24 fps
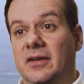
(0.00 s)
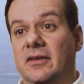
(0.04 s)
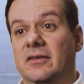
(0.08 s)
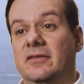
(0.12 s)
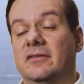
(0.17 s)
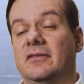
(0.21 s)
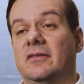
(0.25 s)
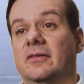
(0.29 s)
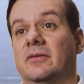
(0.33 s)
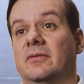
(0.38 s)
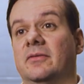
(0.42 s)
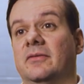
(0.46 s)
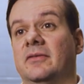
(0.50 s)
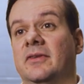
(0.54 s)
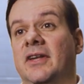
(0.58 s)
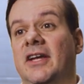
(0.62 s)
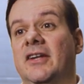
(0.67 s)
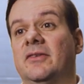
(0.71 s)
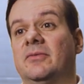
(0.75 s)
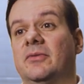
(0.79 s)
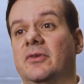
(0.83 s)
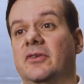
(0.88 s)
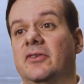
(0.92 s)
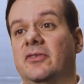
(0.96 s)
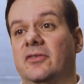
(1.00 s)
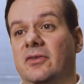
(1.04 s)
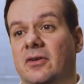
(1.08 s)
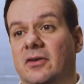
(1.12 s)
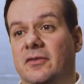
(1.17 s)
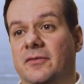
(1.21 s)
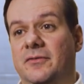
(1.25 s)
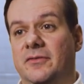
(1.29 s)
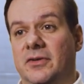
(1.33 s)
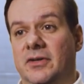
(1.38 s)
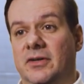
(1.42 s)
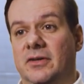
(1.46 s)
So network
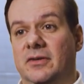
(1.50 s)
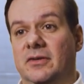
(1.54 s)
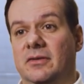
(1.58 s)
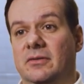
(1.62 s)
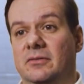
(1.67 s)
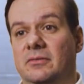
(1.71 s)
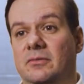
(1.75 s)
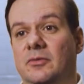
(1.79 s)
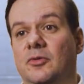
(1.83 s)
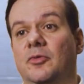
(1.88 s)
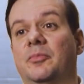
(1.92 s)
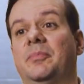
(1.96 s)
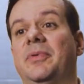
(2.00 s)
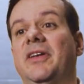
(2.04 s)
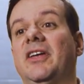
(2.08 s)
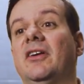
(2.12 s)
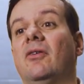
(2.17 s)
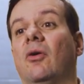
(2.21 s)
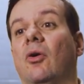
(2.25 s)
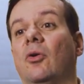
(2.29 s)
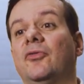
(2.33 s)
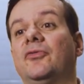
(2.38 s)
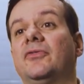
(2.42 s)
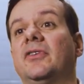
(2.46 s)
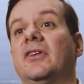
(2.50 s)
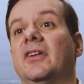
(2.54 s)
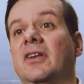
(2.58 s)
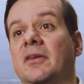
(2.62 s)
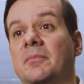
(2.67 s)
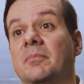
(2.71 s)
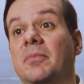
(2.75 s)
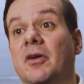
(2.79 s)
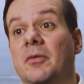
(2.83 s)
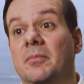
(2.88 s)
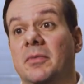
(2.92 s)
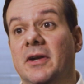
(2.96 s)
software will be hosted
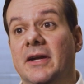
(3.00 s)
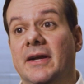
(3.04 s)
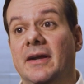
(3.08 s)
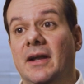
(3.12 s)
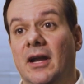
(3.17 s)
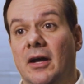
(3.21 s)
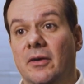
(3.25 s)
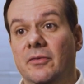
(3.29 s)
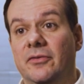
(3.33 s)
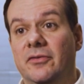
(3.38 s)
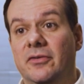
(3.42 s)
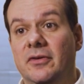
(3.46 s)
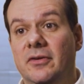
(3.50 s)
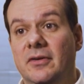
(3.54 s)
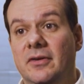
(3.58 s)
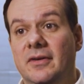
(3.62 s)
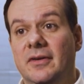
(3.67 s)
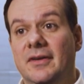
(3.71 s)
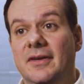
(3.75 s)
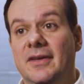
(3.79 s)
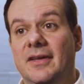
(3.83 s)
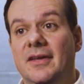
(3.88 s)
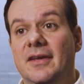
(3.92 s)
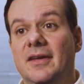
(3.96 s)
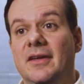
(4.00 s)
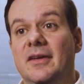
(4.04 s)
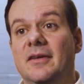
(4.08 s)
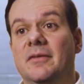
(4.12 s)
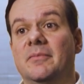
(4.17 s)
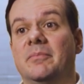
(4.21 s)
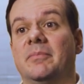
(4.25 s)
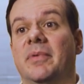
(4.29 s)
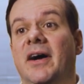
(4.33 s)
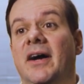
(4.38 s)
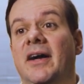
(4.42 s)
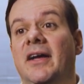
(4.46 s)
in public clouds.
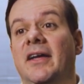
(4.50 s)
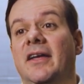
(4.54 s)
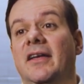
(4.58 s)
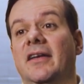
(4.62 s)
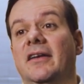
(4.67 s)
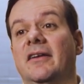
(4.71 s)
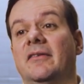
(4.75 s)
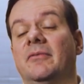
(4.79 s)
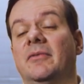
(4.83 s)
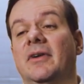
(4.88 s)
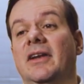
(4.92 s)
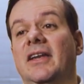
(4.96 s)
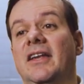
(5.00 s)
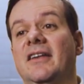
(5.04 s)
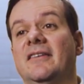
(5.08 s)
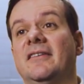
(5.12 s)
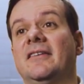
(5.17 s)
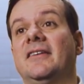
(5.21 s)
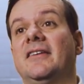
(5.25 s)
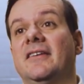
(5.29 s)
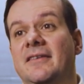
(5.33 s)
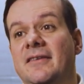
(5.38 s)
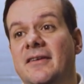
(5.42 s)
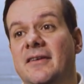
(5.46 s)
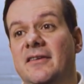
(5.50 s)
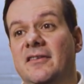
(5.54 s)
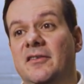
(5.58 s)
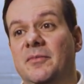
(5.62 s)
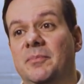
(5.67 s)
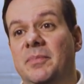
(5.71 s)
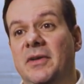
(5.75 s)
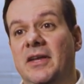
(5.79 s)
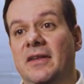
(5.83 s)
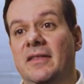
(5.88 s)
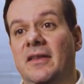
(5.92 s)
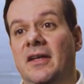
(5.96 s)
By releasing the
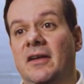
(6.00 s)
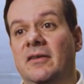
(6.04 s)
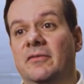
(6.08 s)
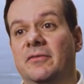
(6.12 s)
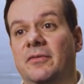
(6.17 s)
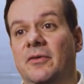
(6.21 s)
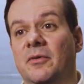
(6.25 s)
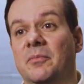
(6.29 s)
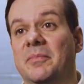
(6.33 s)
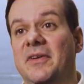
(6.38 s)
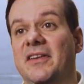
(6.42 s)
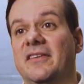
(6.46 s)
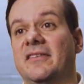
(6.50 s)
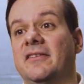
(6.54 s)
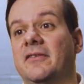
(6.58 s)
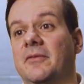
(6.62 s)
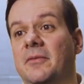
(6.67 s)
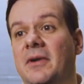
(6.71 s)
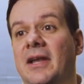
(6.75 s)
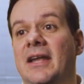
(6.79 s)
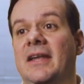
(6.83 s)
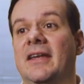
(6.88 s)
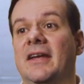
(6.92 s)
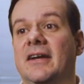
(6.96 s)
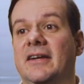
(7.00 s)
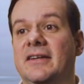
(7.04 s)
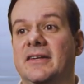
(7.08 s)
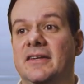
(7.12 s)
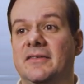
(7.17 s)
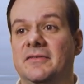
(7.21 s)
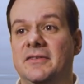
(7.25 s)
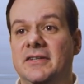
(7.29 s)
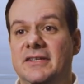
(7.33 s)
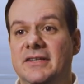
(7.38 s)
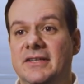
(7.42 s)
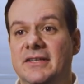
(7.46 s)
CSP then from business-related
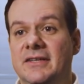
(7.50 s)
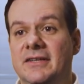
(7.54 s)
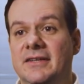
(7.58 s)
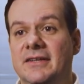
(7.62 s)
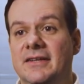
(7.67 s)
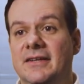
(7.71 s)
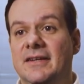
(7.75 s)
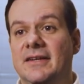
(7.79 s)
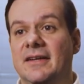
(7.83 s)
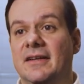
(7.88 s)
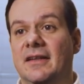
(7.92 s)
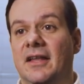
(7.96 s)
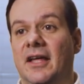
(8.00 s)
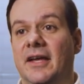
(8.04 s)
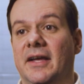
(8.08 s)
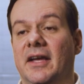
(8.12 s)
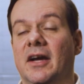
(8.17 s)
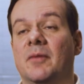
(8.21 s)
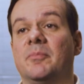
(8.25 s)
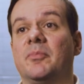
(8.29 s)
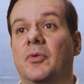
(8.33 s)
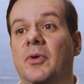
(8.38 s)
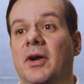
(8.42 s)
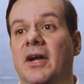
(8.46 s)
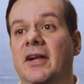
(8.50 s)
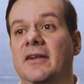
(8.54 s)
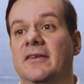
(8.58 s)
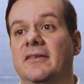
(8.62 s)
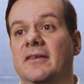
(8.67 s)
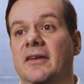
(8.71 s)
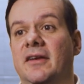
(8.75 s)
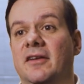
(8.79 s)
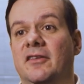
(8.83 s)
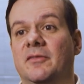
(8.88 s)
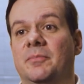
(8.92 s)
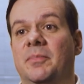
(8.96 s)
activity, like
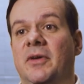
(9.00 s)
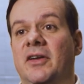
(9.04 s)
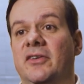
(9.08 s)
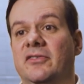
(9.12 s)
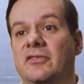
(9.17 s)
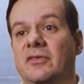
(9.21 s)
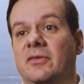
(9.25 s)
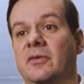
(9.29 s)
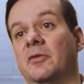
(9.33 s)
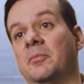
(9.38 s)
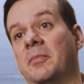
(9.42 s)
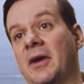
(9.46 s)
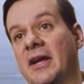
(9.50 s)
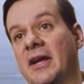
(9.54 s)
upgrades, expansion, and